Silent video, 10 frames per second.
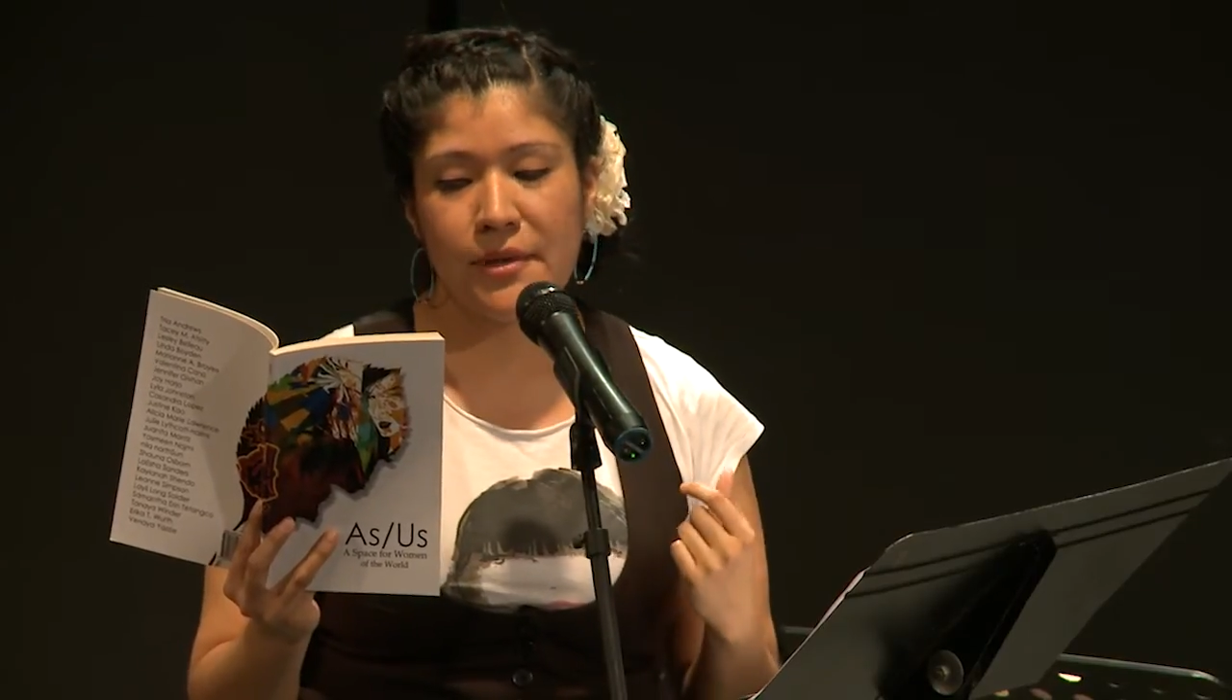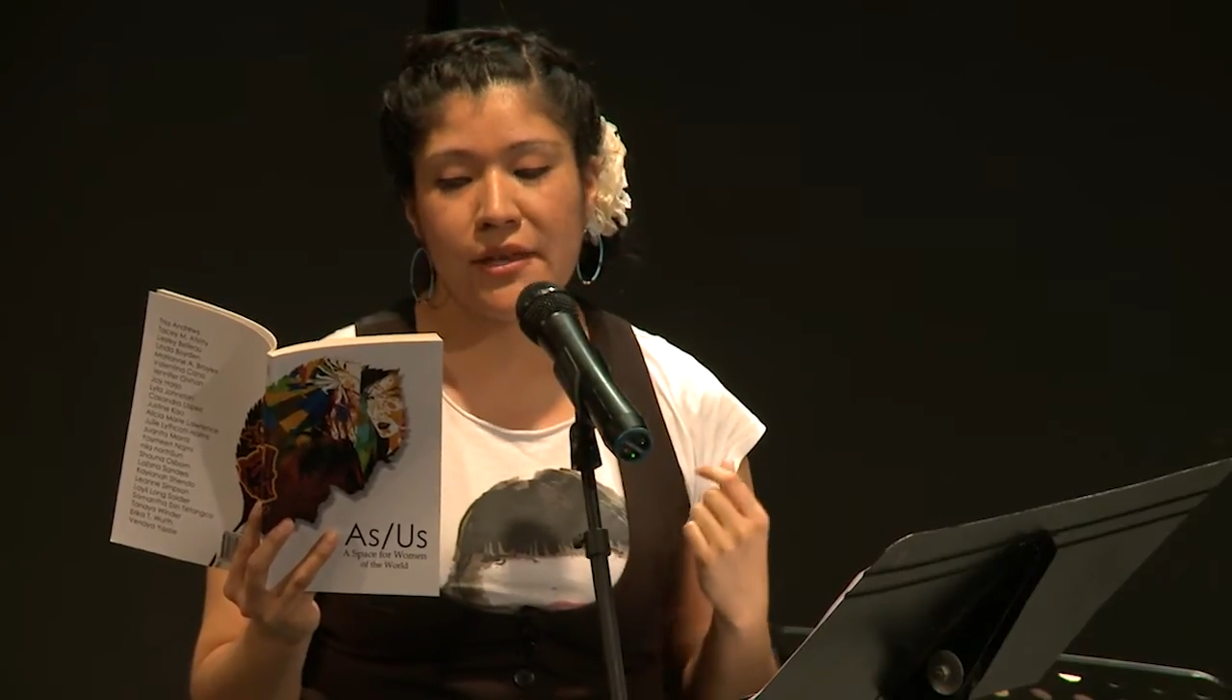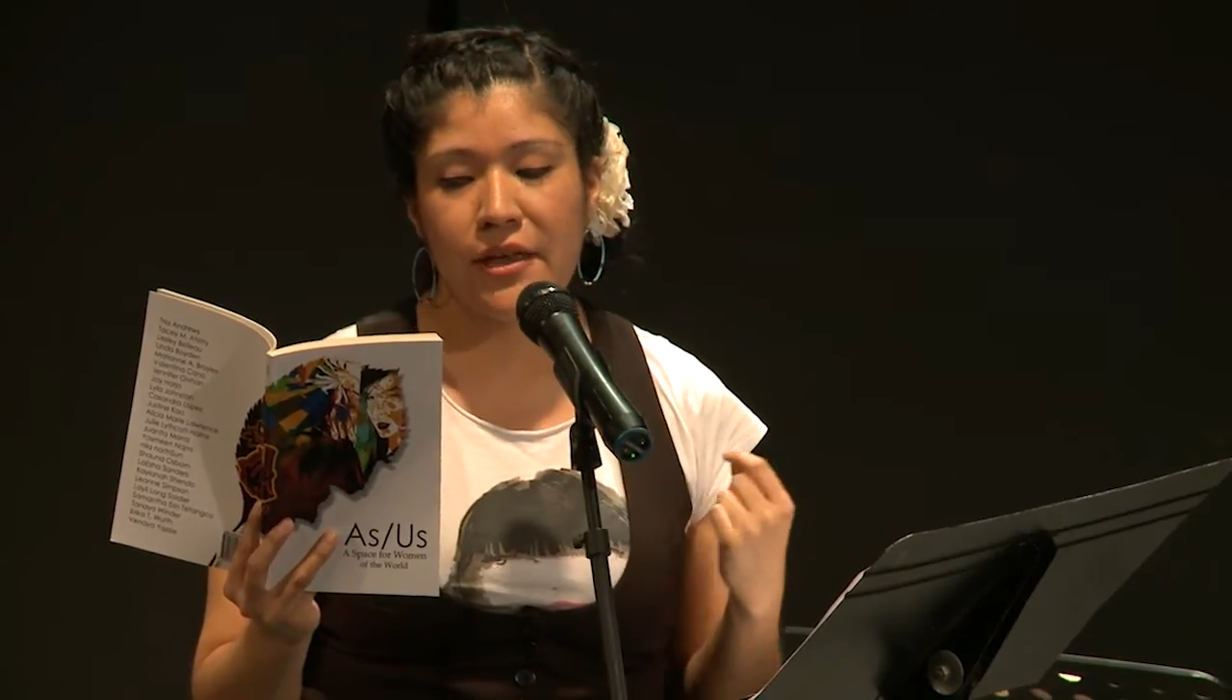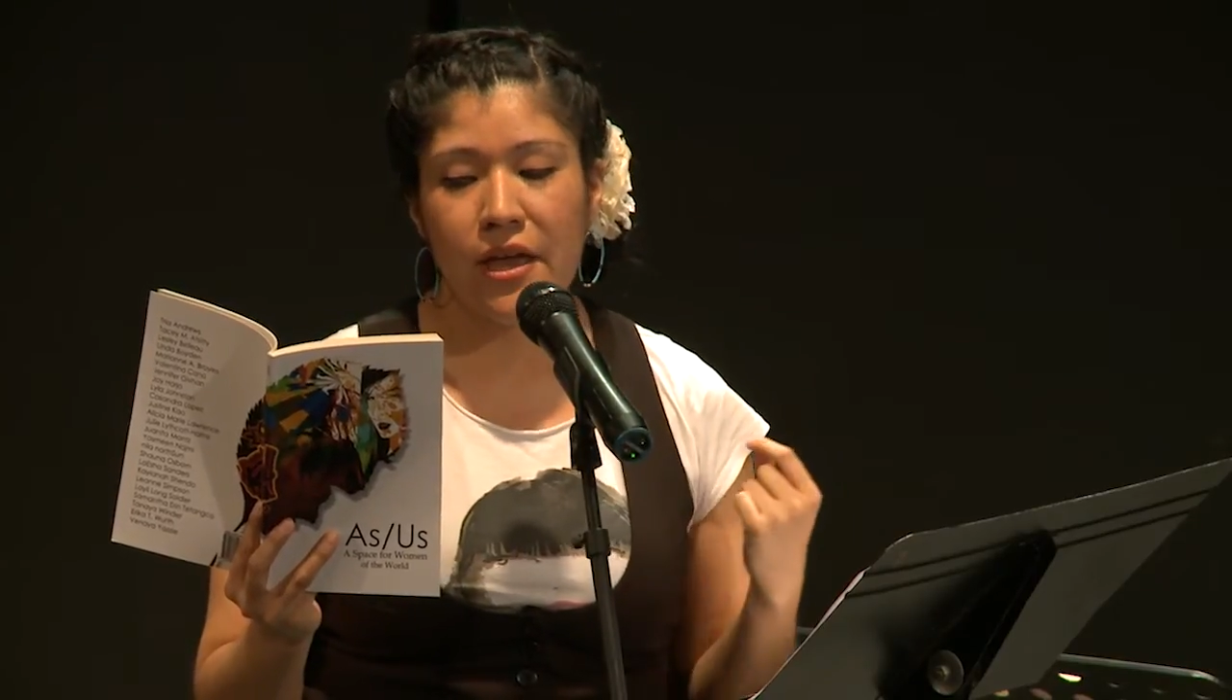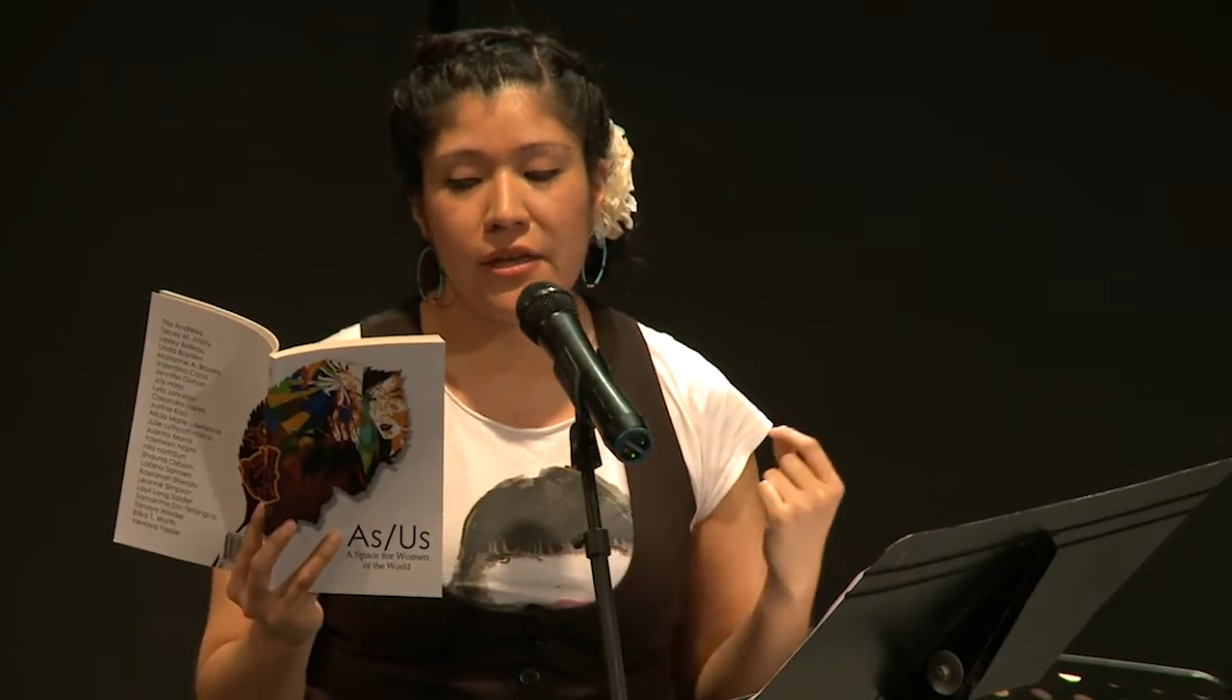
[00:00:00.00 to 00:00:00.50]

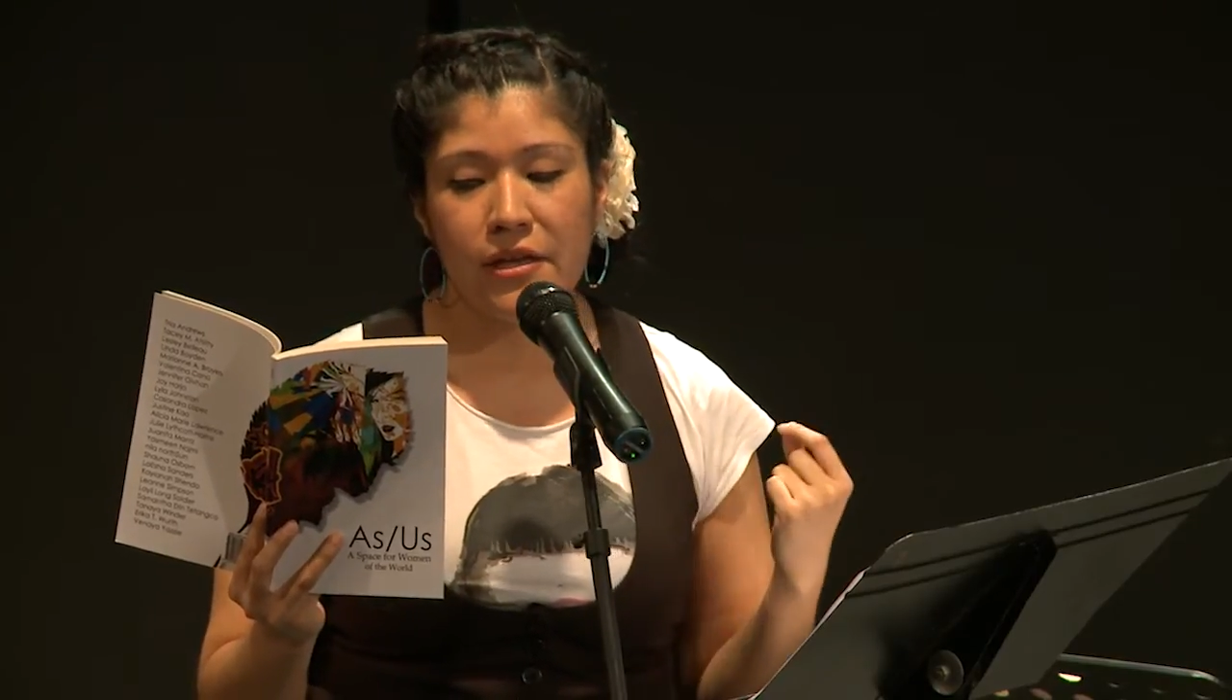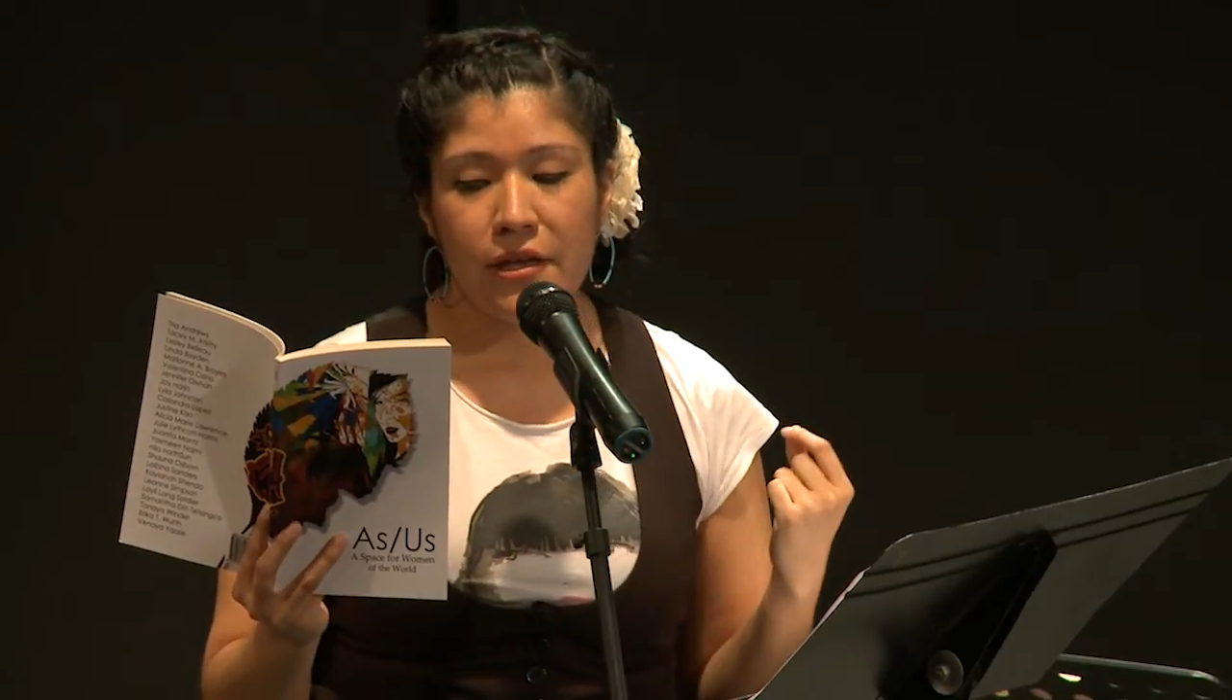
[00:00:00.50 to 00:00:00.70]
me,